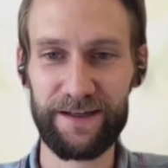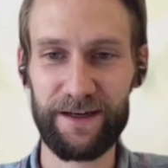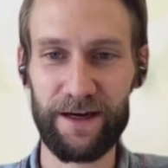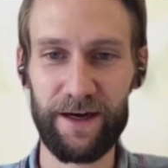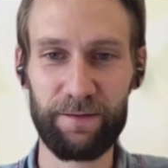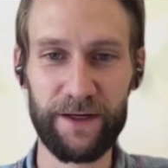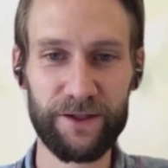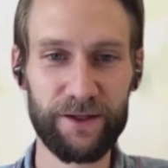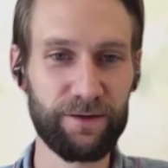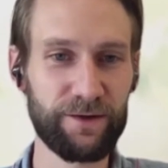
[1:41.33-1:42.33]
I'm
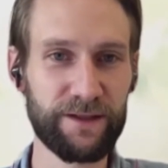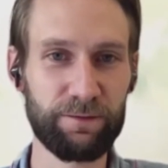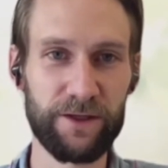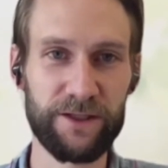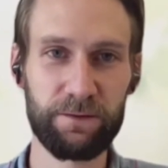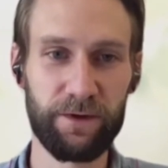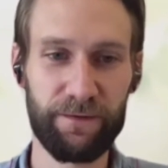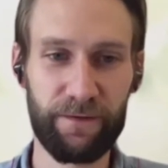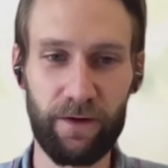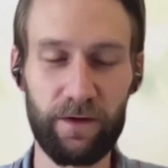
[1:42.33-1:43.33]
actually responsible
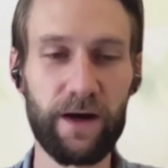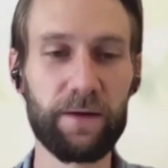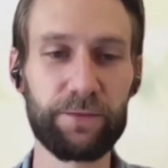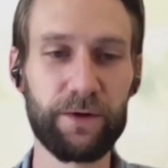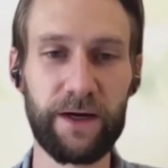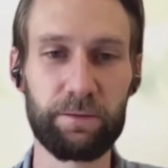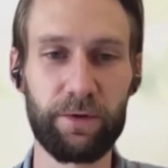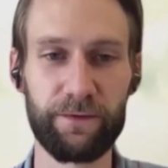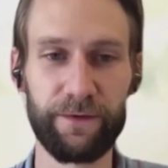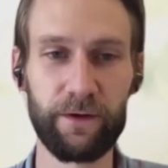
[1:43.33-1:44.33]
for our product
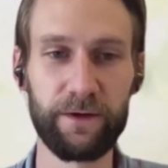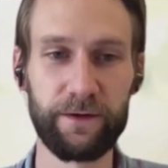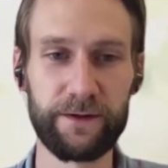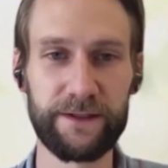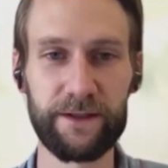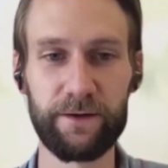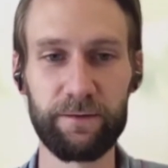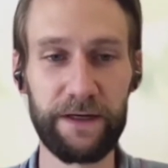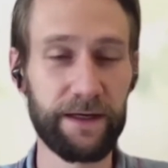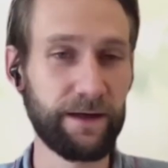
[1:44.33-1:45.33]
portfolio, so
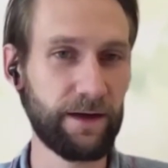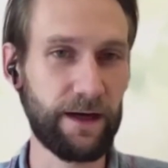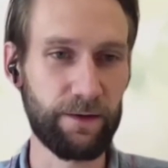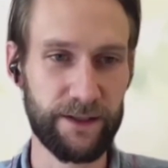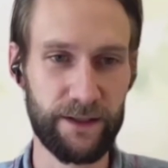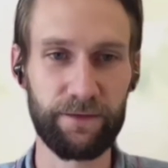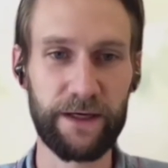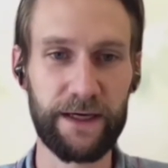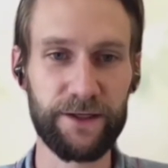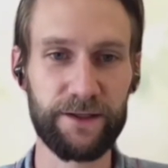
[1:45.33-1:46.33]
meaning our
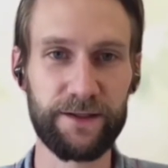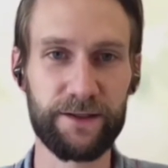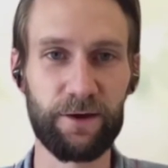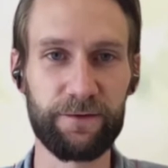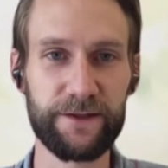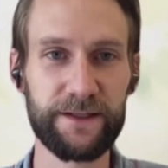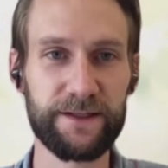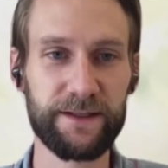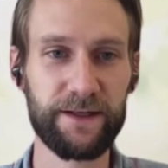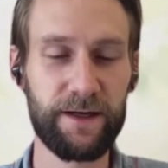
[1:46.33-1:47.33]
certification
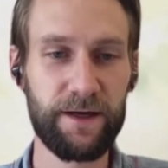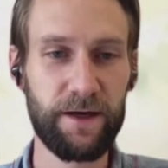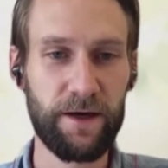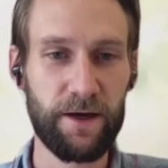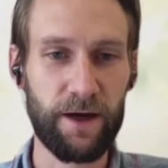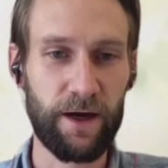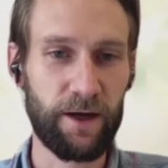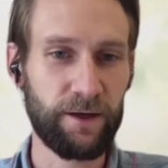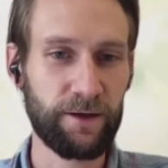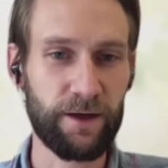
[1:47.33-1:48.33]
services.
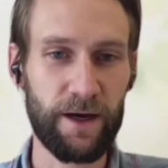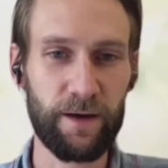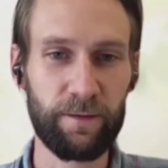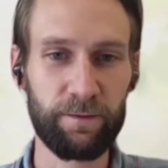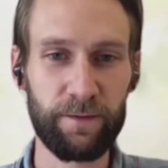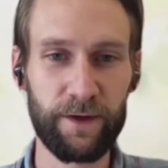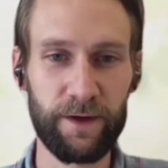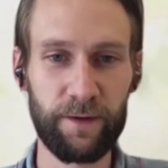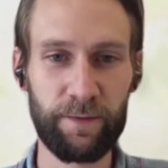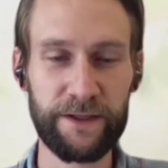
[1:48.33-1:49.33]
And yeah,
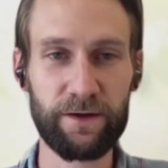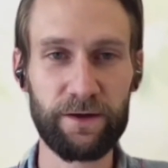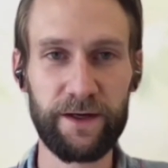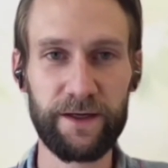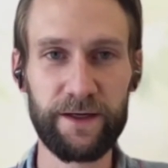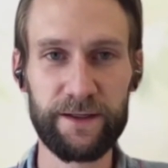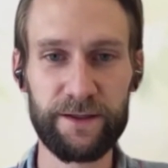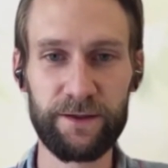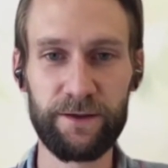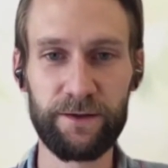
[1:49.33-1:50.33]
I'm particularly eager
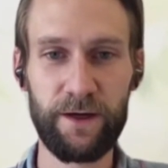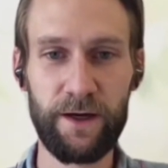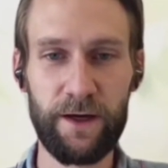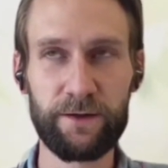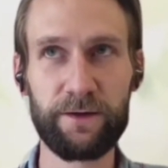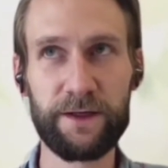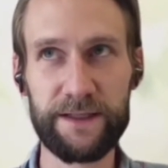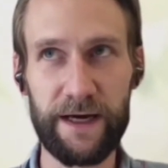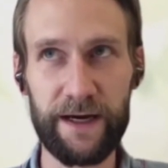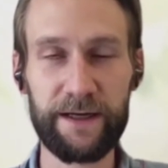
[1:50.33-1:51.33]
to
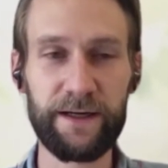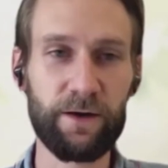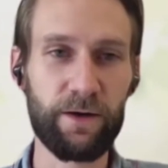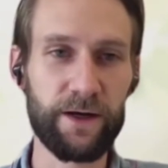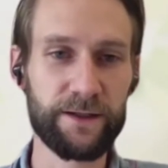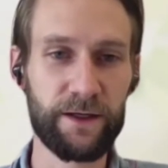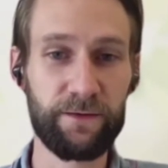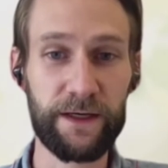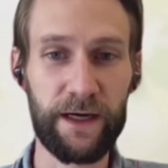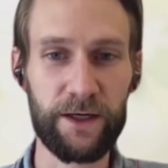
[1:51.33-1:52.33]
design our
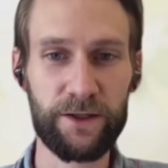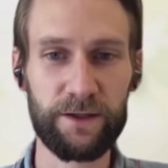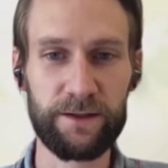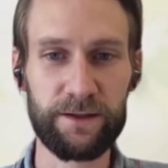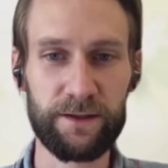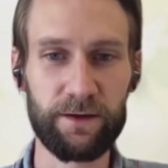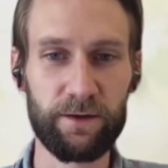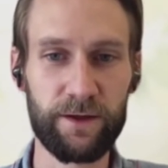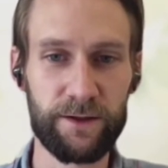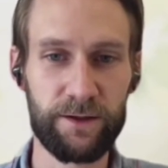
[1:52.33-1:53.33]
certifications in
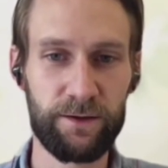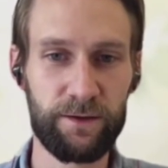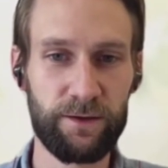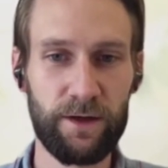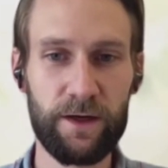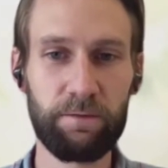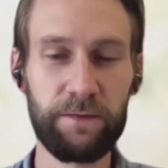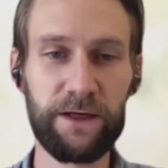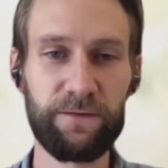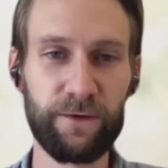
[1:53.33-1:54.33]
order to
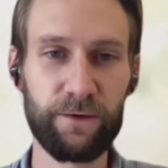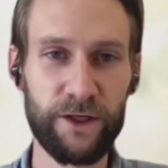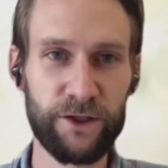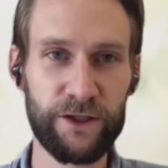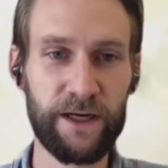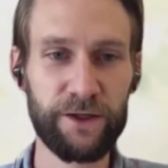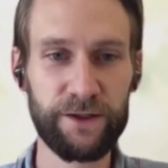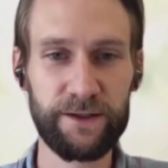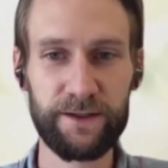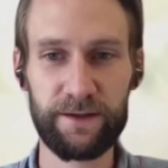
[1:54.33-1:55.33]
meet future
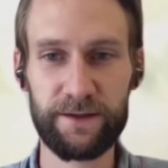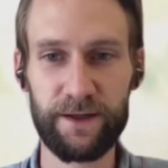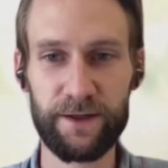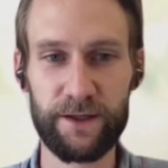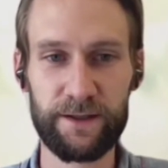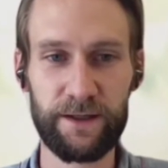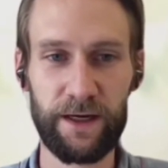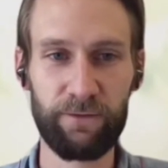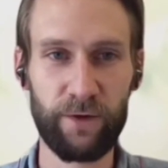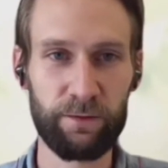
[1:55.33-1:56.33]
challenges such as
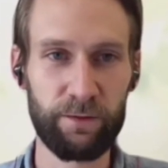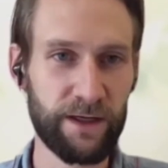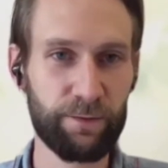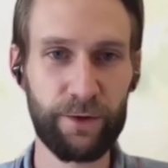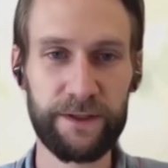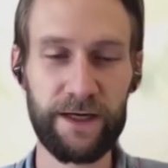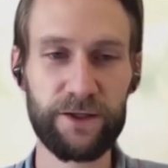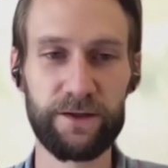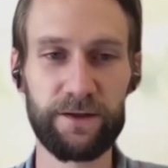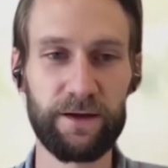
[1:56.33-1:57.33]
environmental
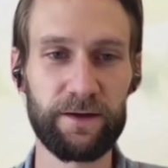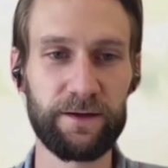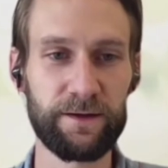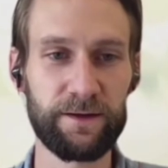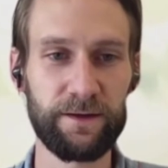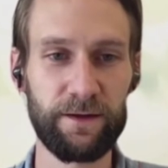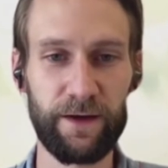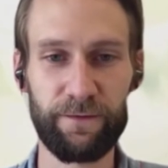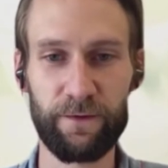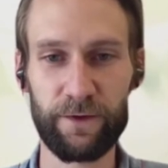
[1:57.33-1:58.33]
protection, and
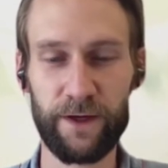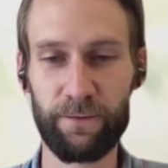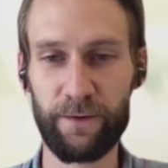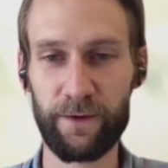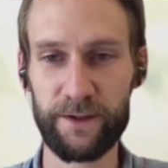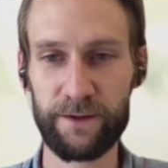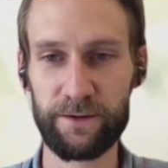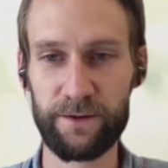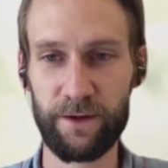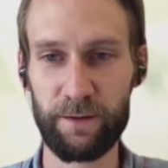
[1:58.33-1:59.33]
therefore looking forward
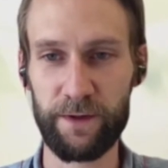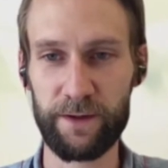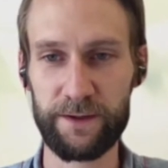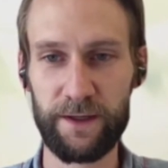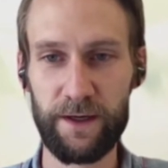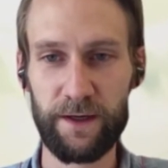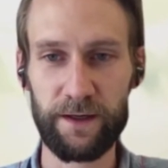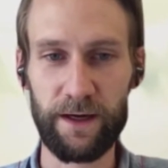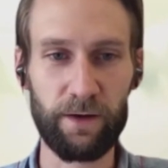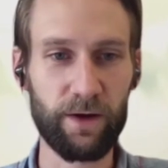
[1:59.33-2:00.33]
to talk about
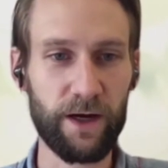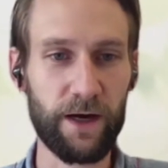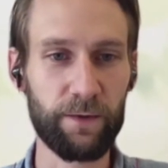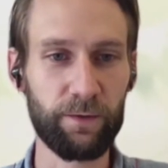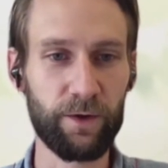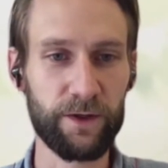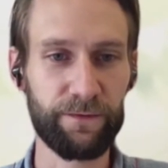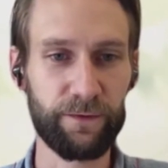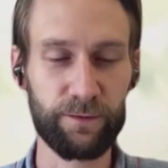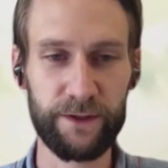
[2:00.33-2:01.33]
our carbon water
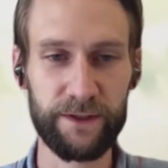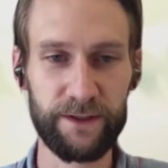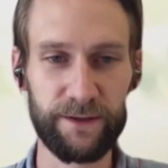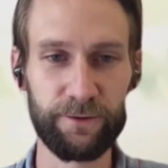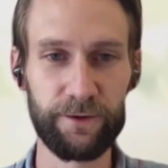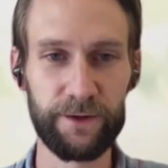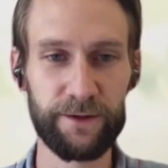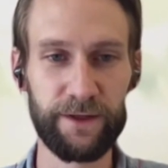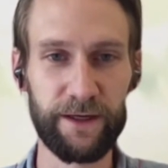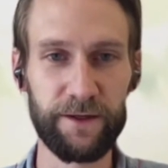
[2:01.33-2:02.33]
footprinting tool today.